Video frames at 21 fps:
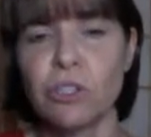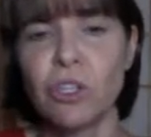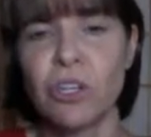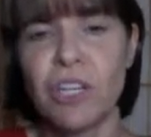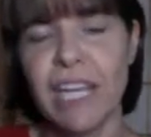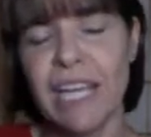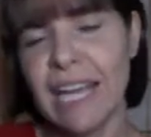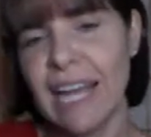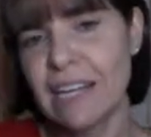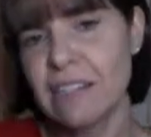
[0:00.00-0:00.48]

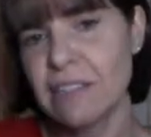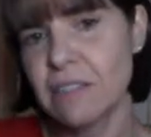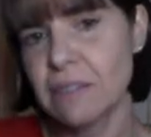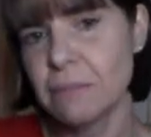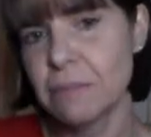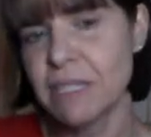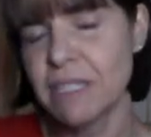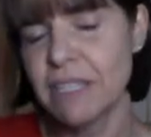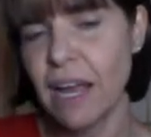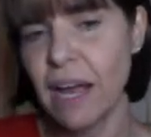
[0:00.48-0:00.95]
looking at
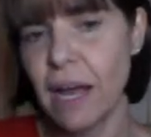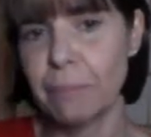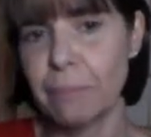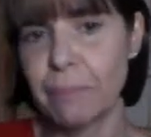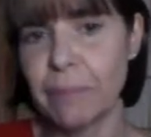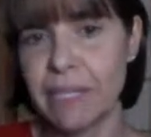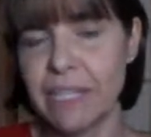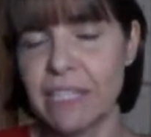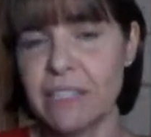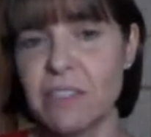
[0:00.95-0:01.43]
some
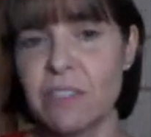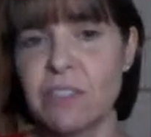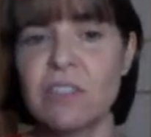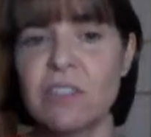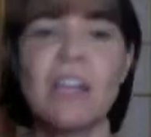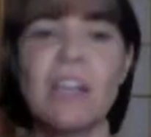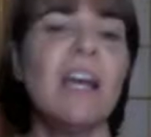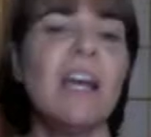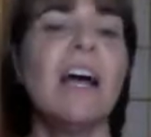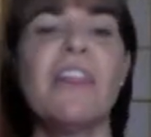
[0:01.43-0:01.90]

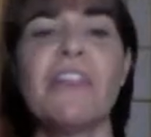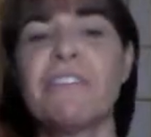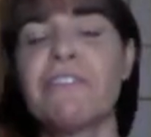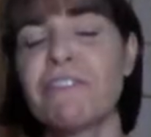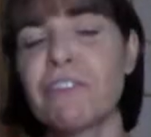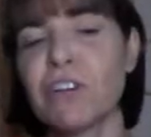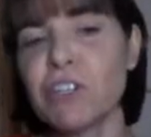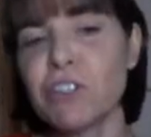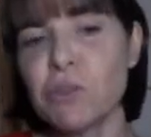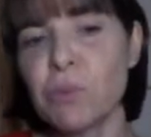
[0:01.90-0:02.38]
templates, the
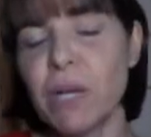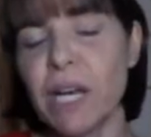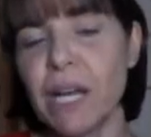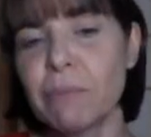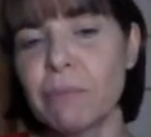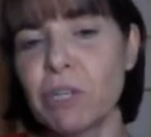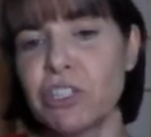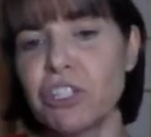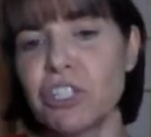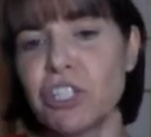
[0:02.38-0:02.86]
first one
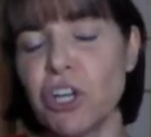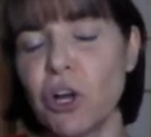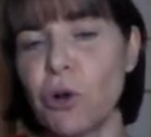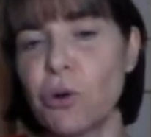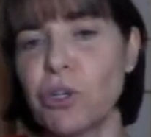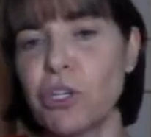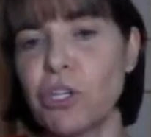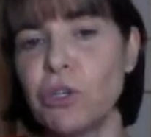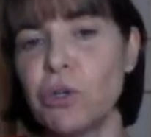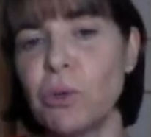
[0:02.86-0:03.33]
I'm going to
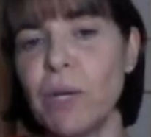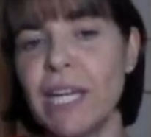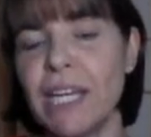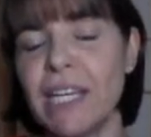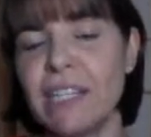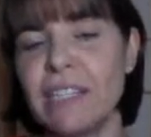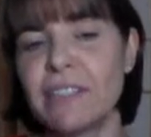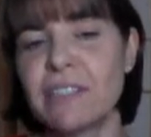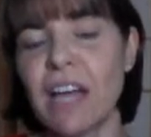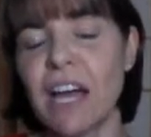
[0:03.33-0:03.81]
show you
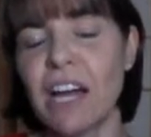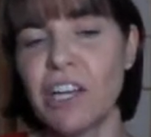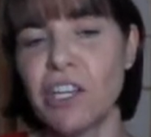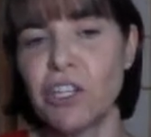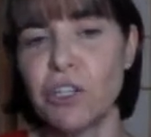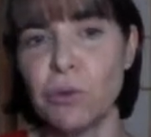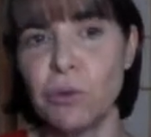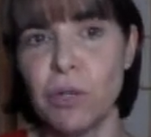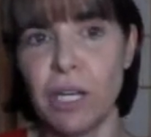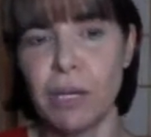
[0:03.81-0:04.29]
is a
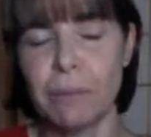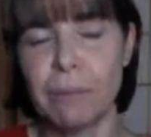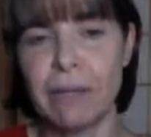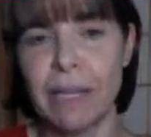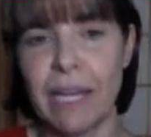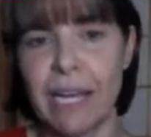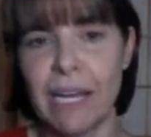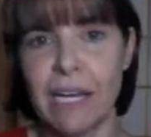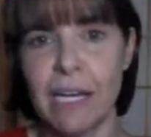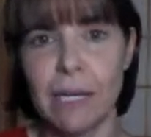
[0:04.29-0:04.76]
unit
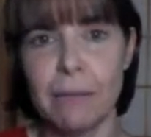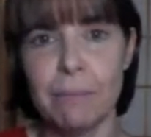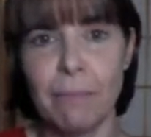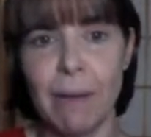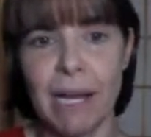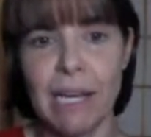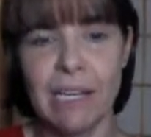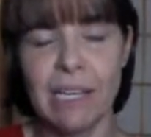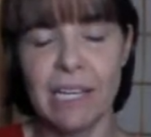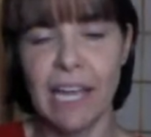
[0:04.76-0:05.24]
plan,
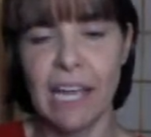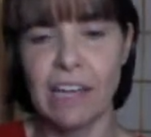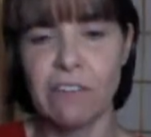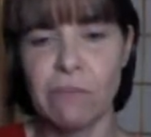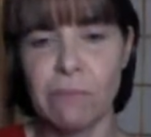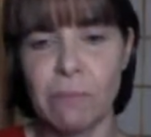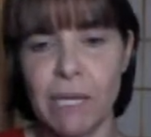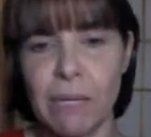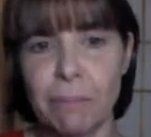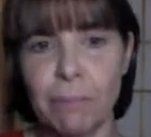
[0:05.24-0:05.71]
and Mike
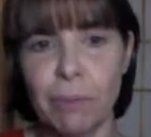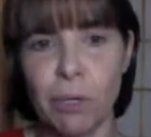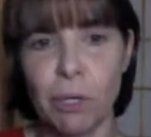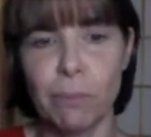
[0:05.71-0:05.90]
gave me